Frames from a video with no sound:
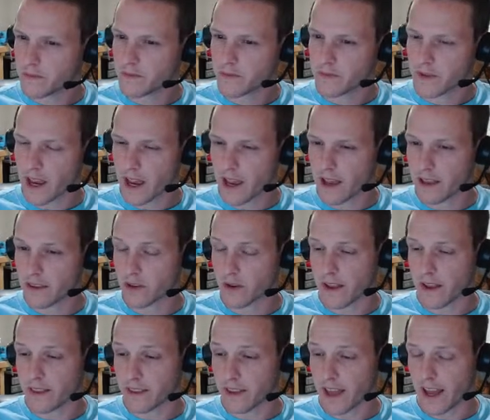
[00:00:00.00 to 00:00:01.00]
Yeah, it's
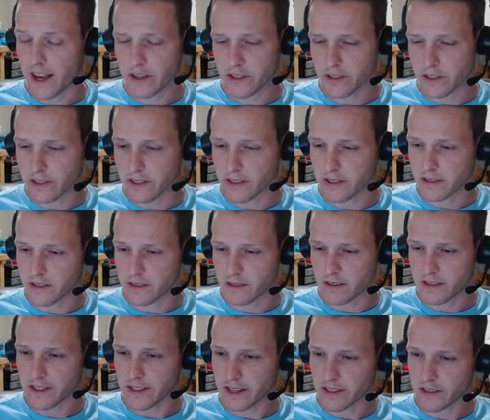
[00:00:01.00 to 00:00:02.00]
actually this
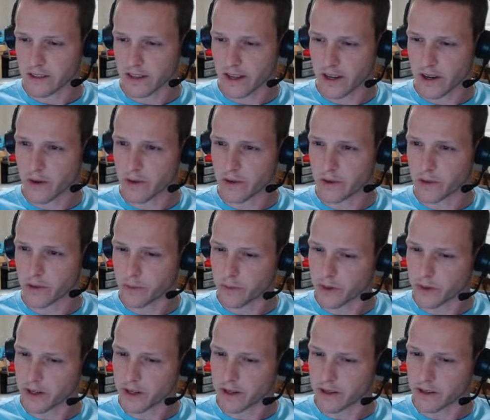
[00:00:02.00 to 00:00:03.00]
actually they go into a
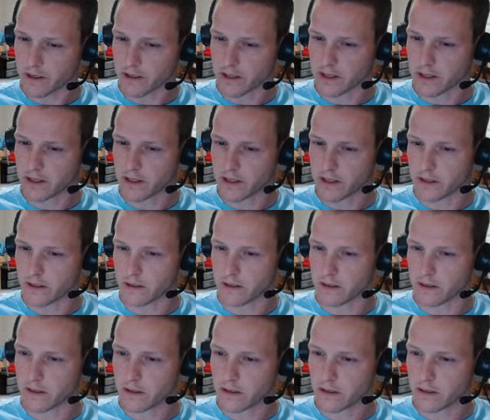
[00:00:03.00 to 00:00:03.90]
pretty good detail.